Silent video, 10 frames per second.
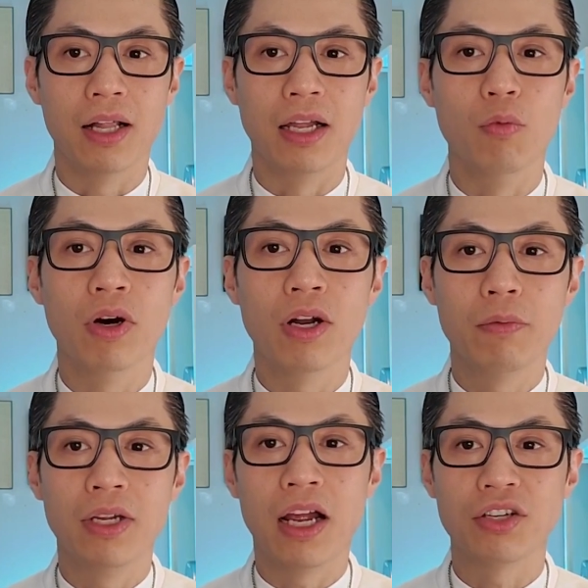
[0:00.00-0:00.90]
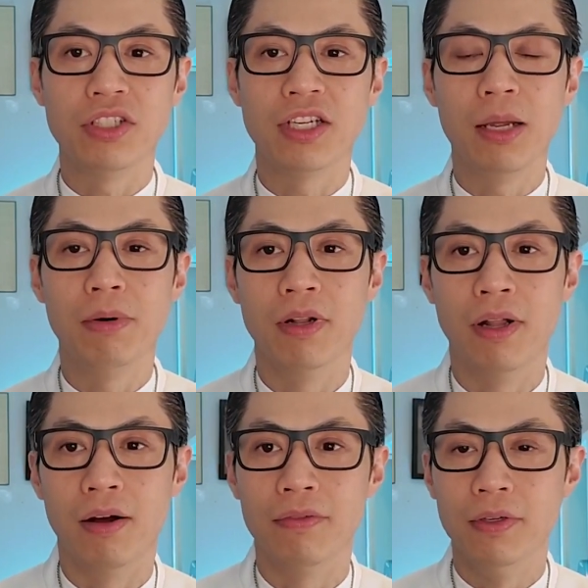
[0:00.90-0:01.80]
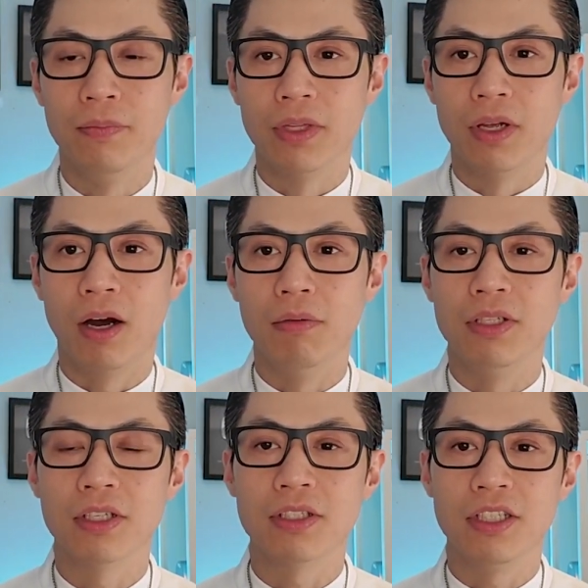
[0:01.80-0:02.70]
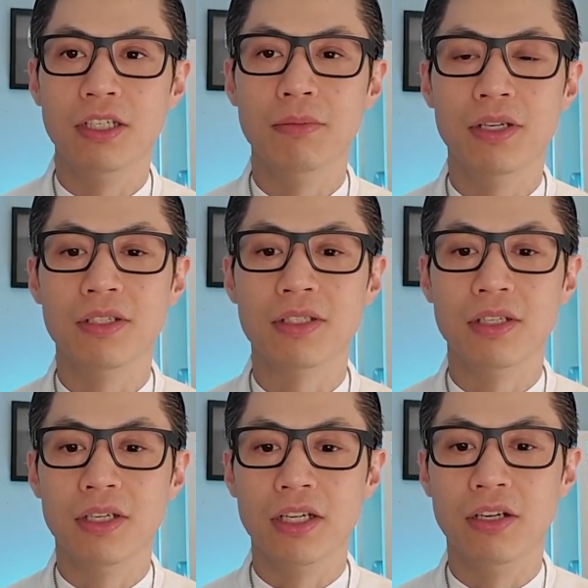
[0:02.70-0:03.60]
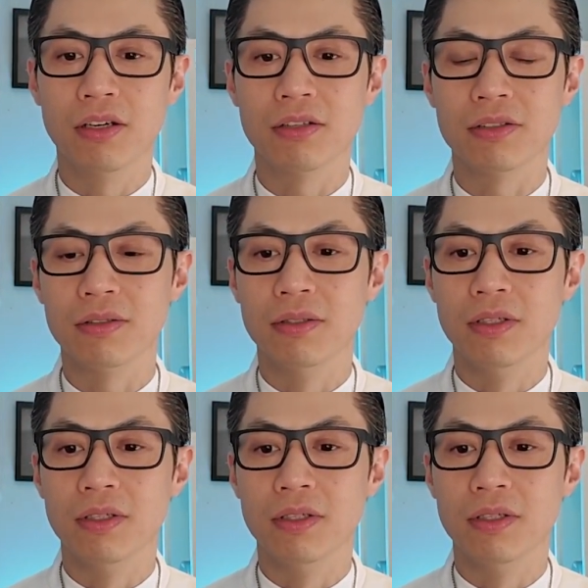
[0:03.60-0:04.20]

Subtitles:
Like, what are we actually capable of? Are we just humans here